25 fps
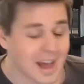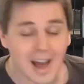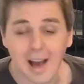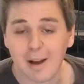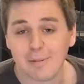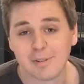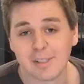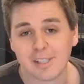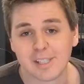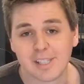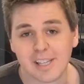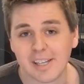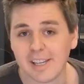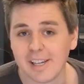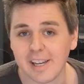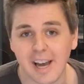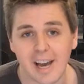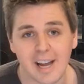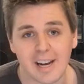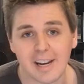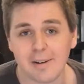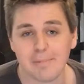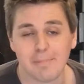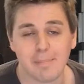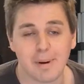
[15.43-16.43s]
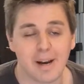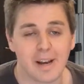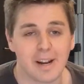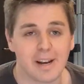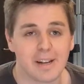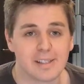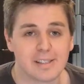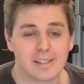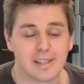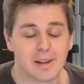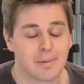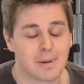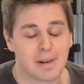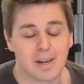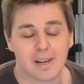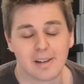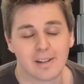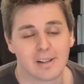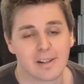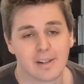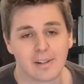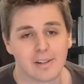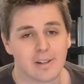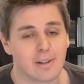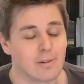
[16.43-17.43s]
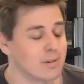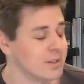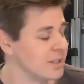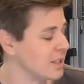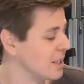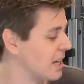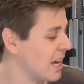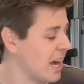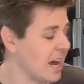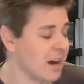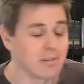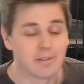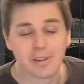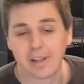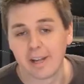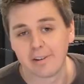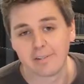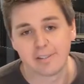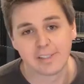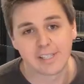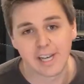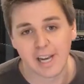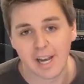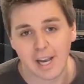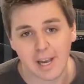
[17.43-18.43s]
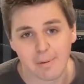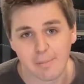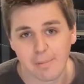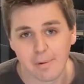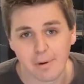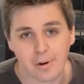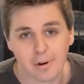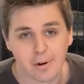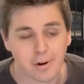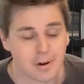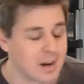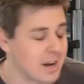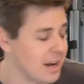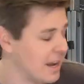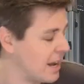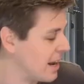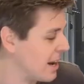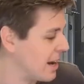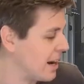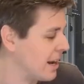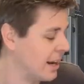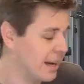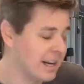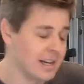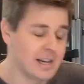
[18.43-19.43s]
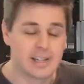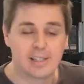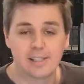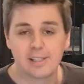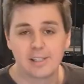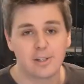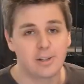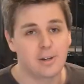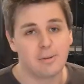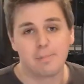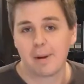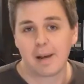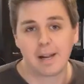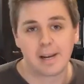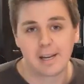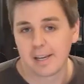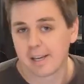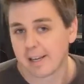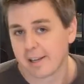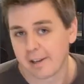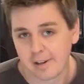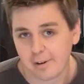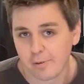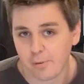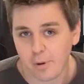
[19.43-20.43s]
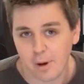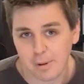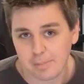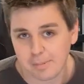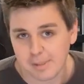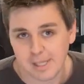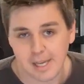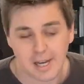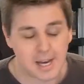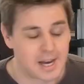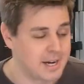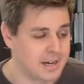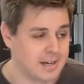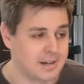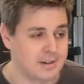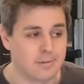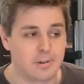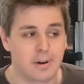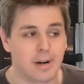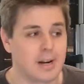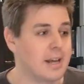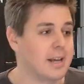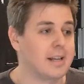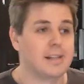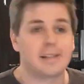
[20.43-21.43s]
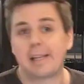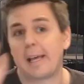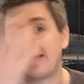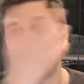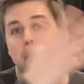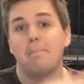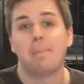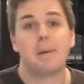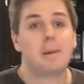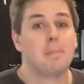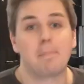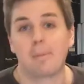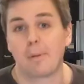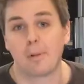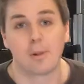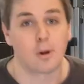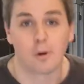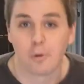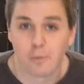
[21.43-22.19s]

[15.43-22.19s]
I'm just kidding. I didn't buy this. I mean, th- there was a countdown timer, and I started panicking on the website, and there were like 10 people